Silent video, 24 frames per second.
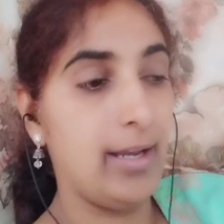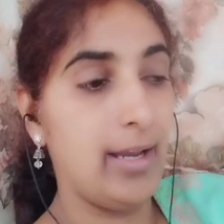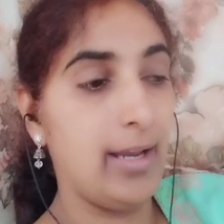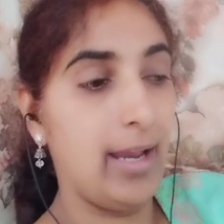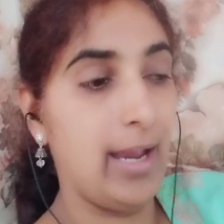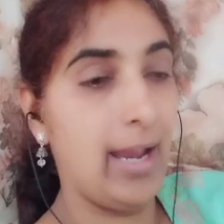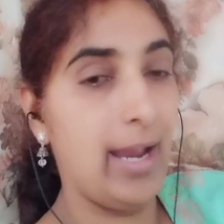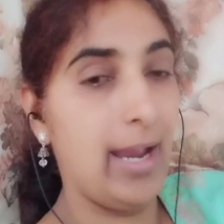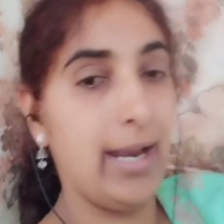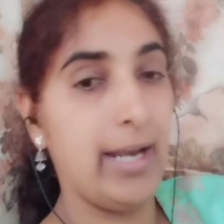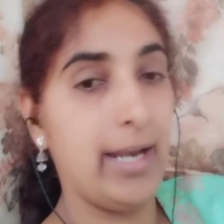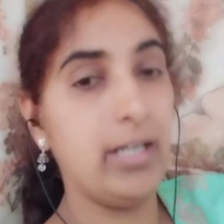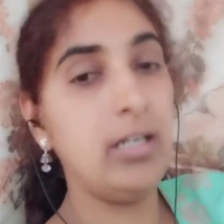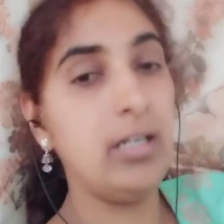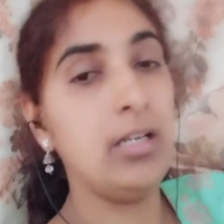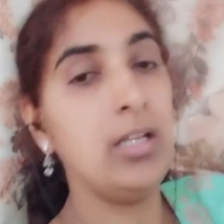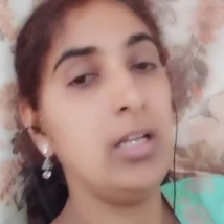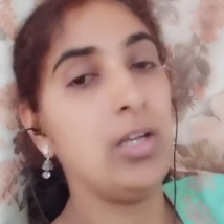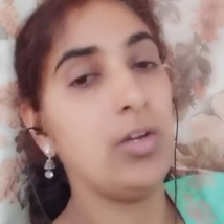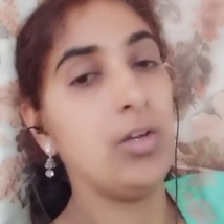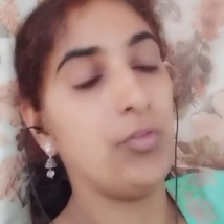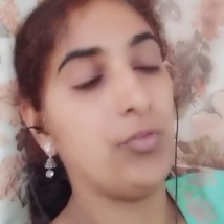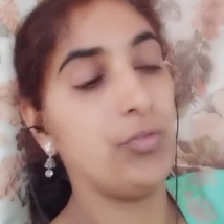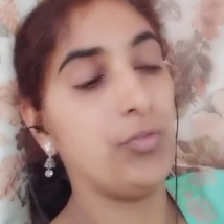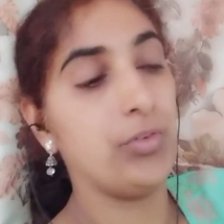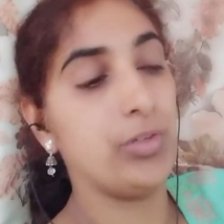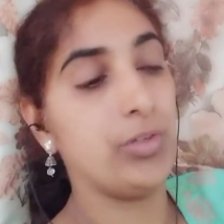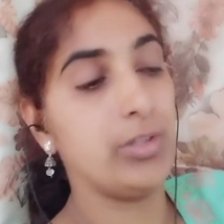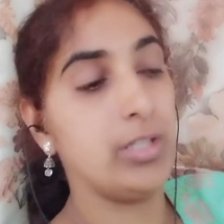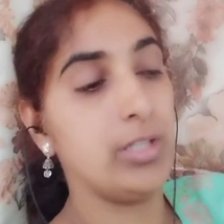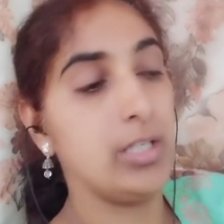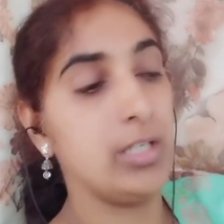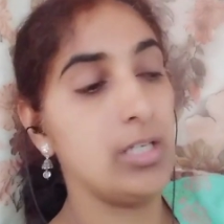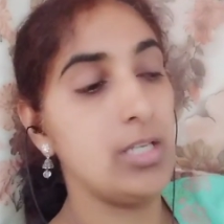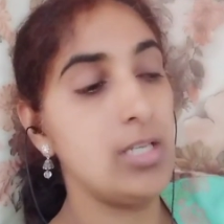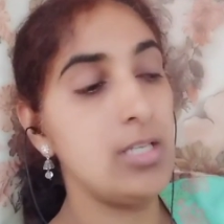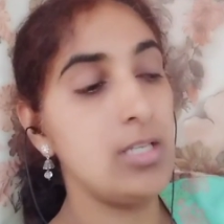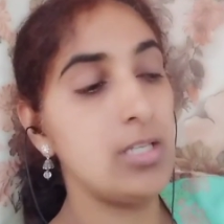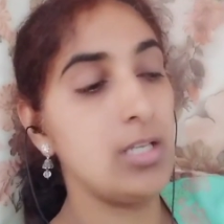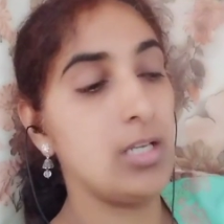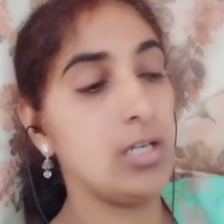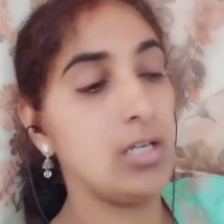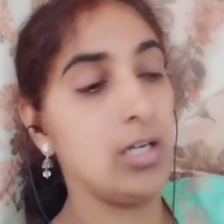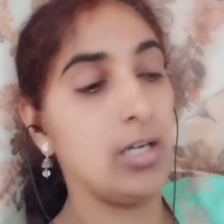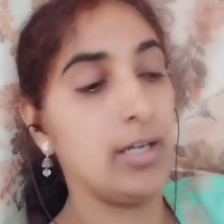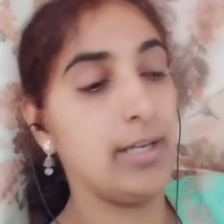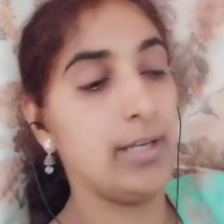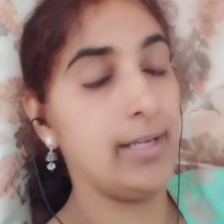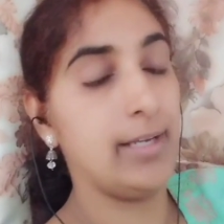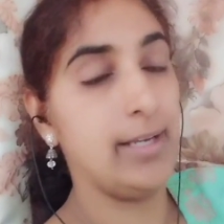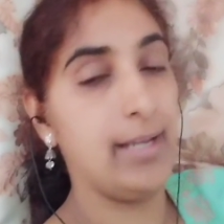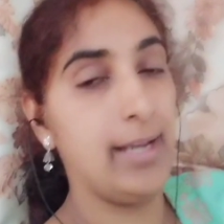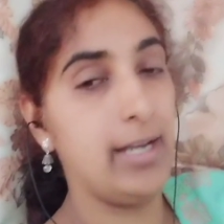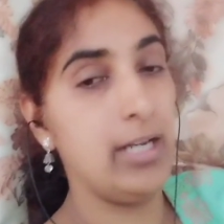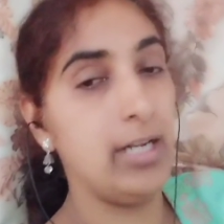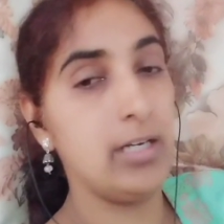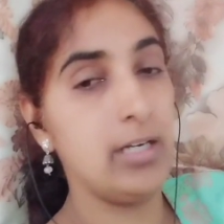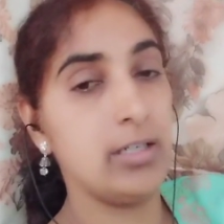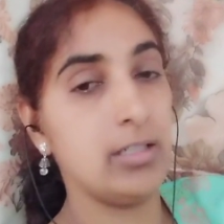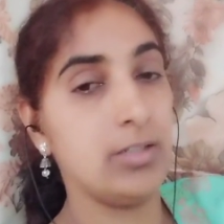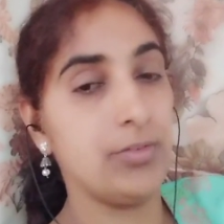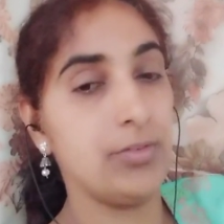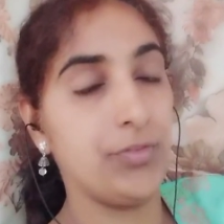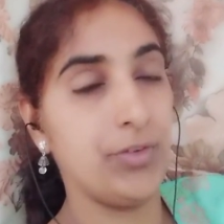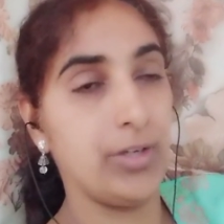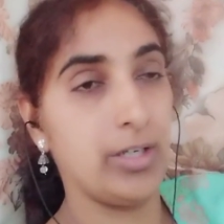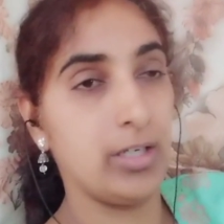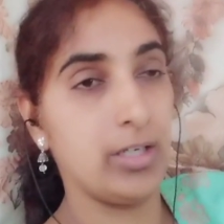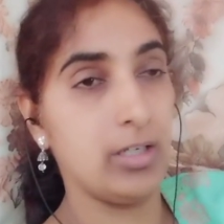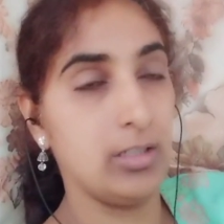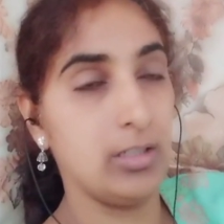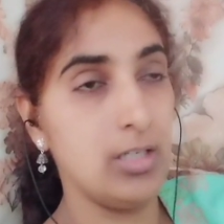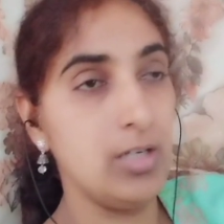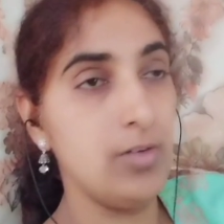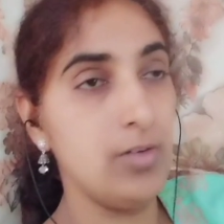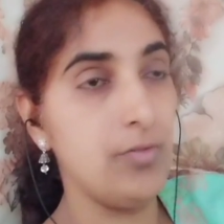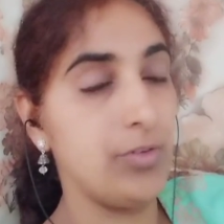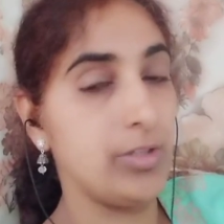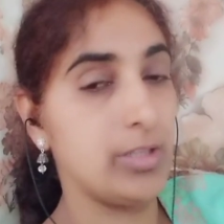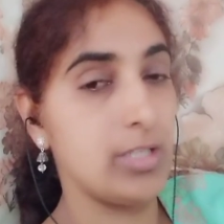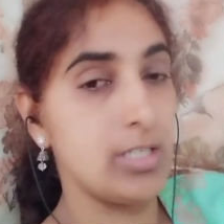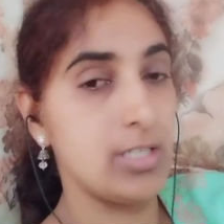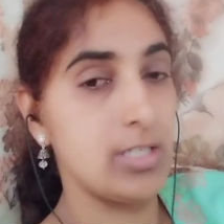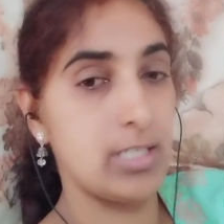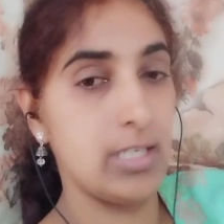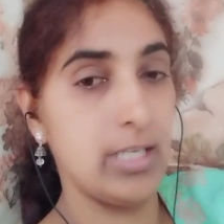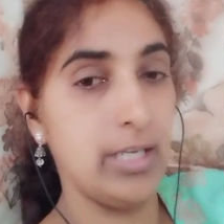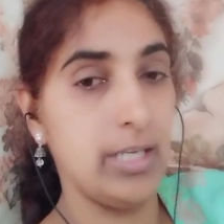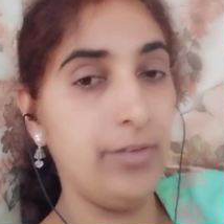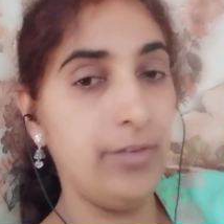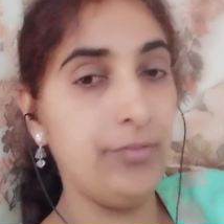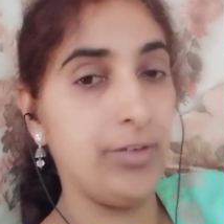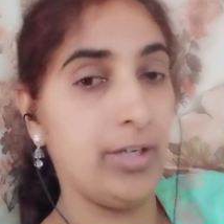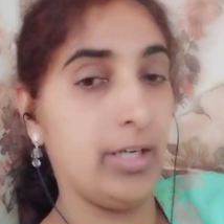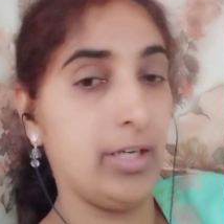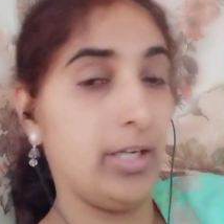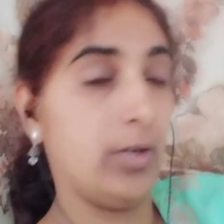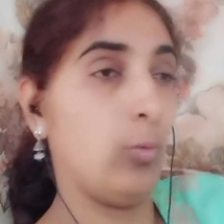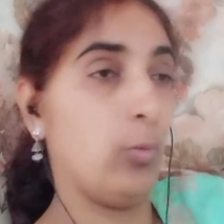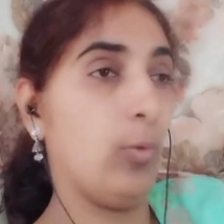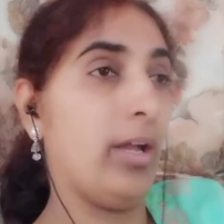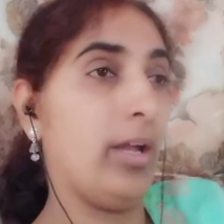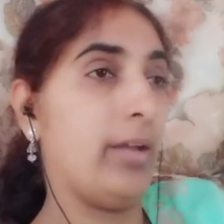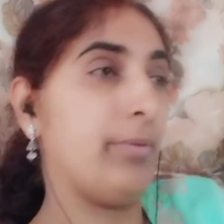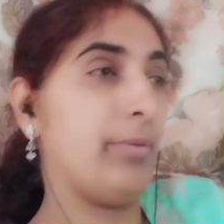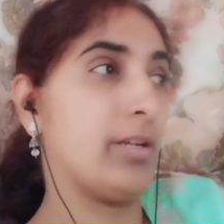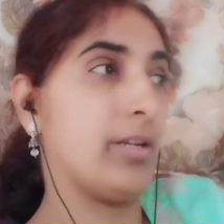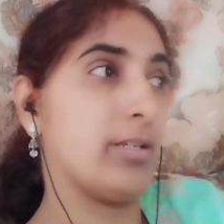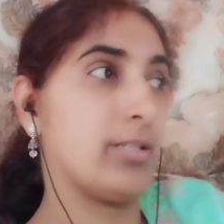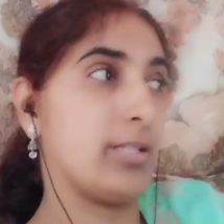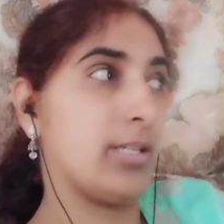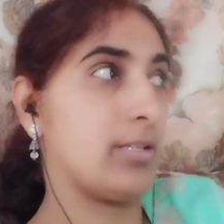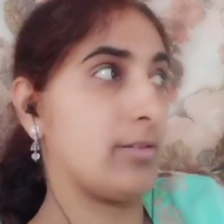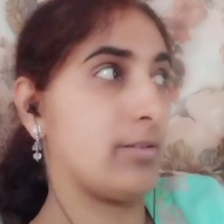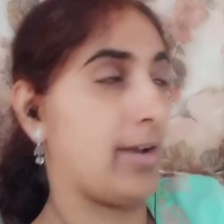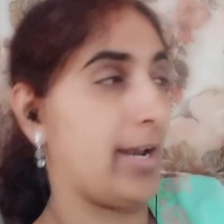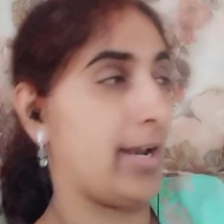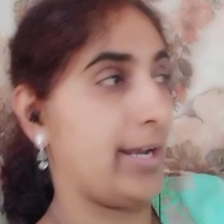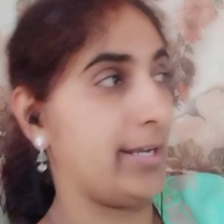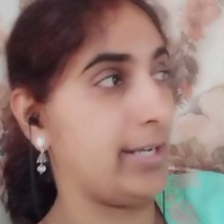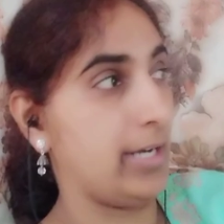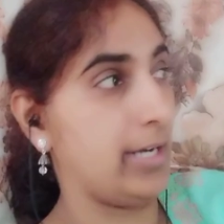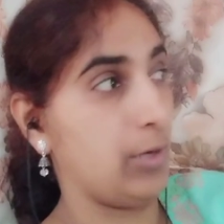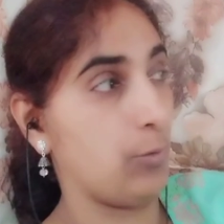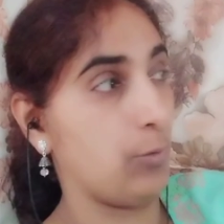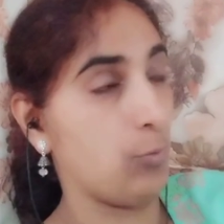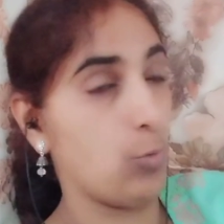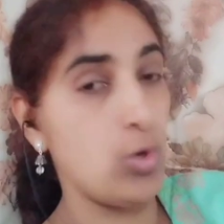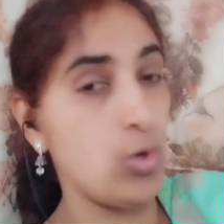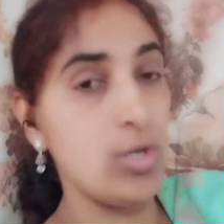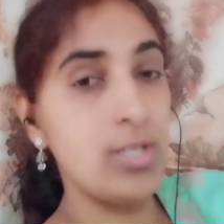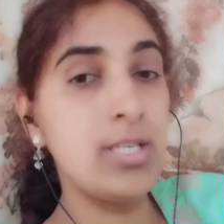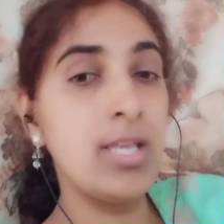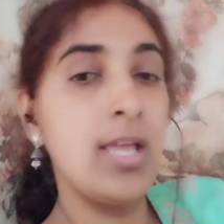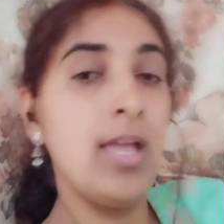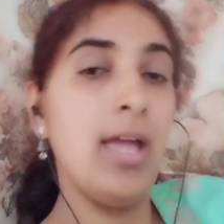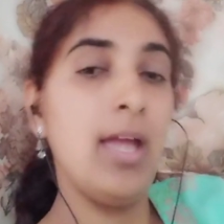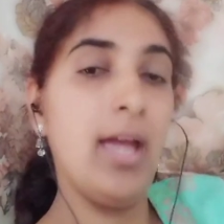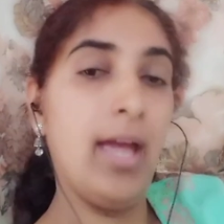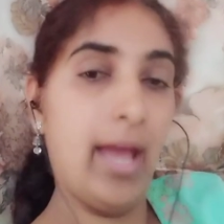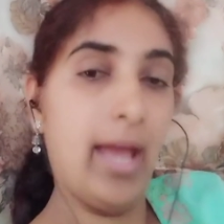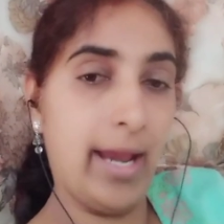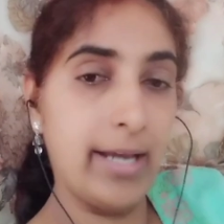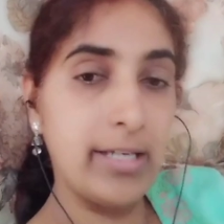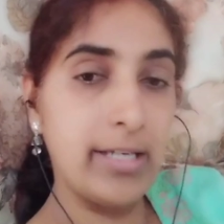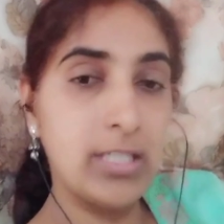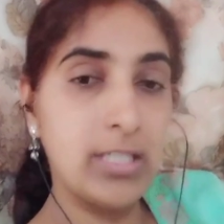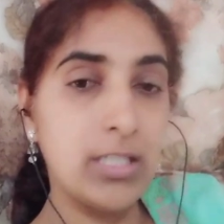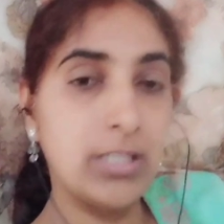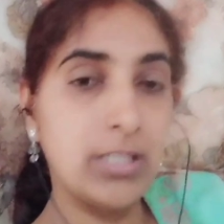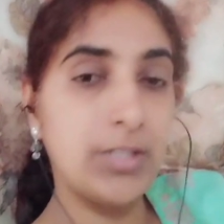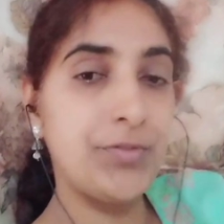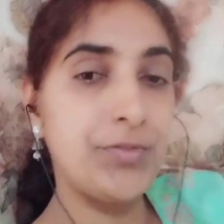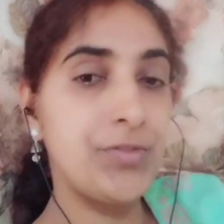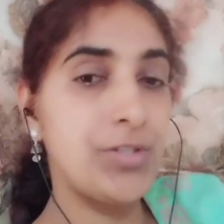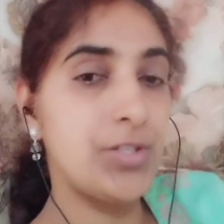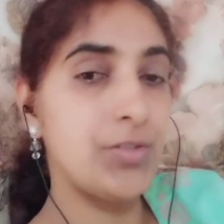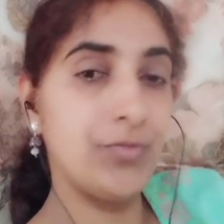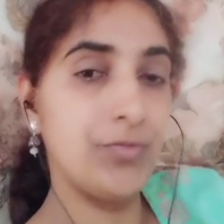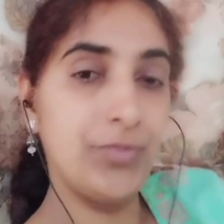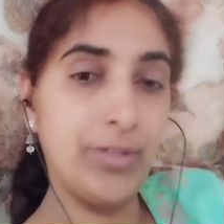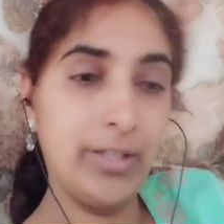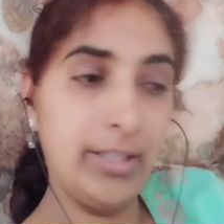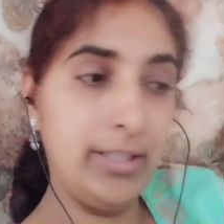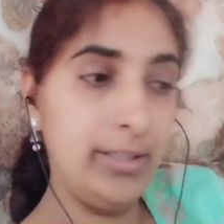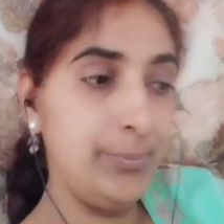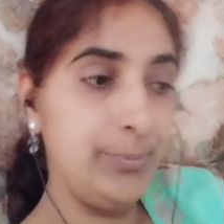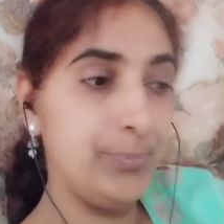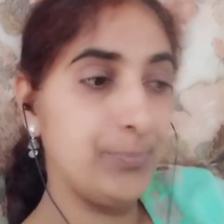hand with his he held her finger with his left hand. Why? Because his right hand was handcuffed. Fine.